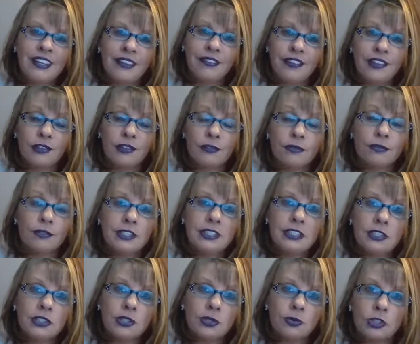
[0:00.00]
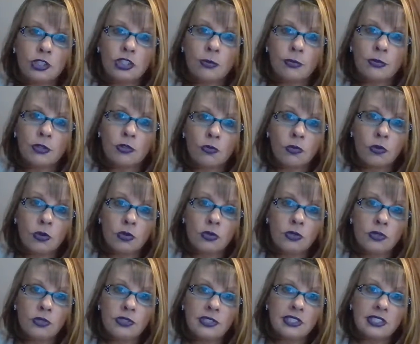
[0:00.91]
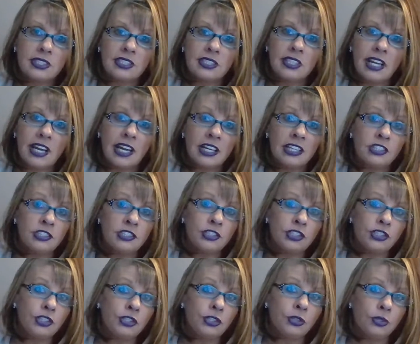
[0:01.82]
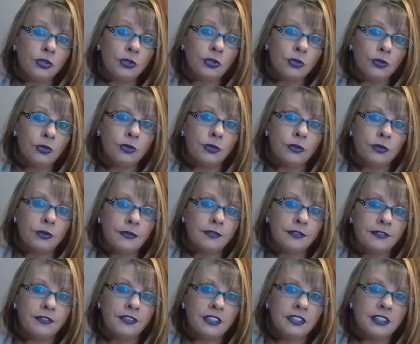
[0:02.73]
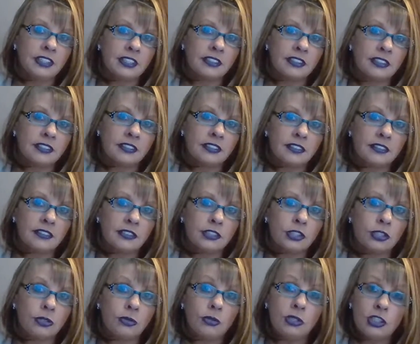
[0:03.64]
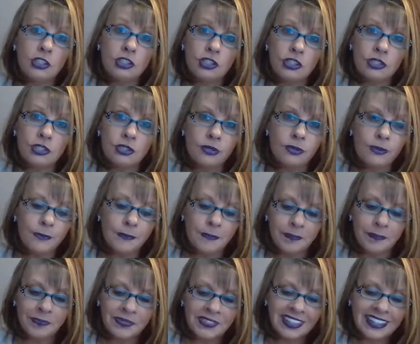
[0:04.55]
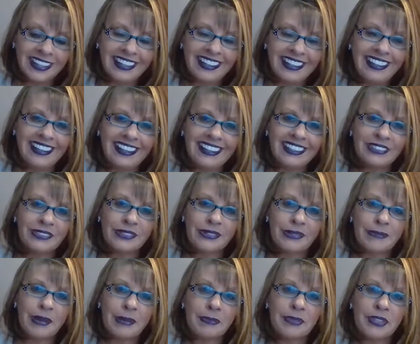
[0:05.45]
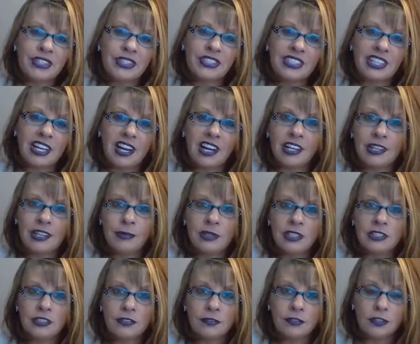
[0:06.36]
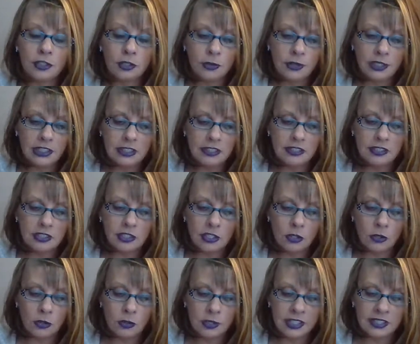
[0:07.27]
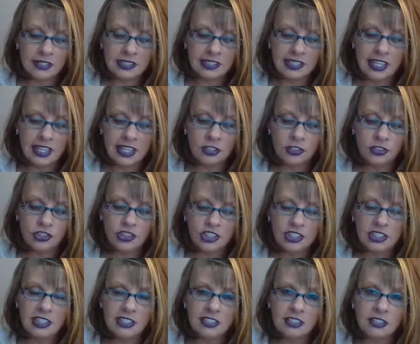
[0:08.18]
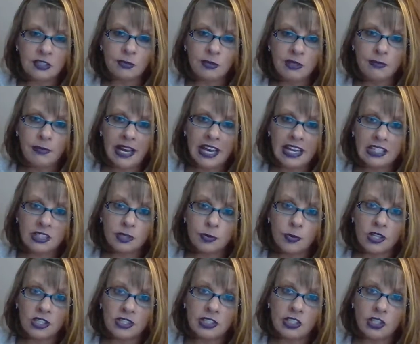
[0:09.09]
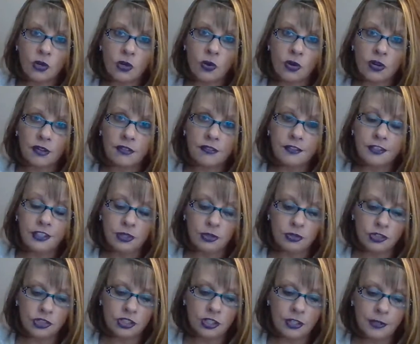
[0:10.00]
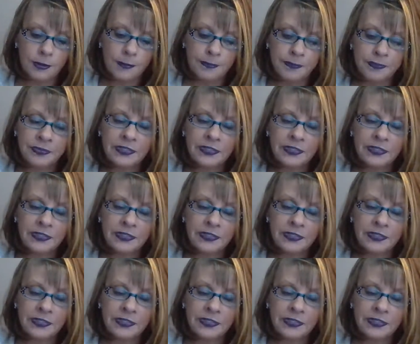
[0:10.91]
Feel free to switch up the roles as you feel suited to. And remember, time is fluid, so is energy. This could be past, present, or future.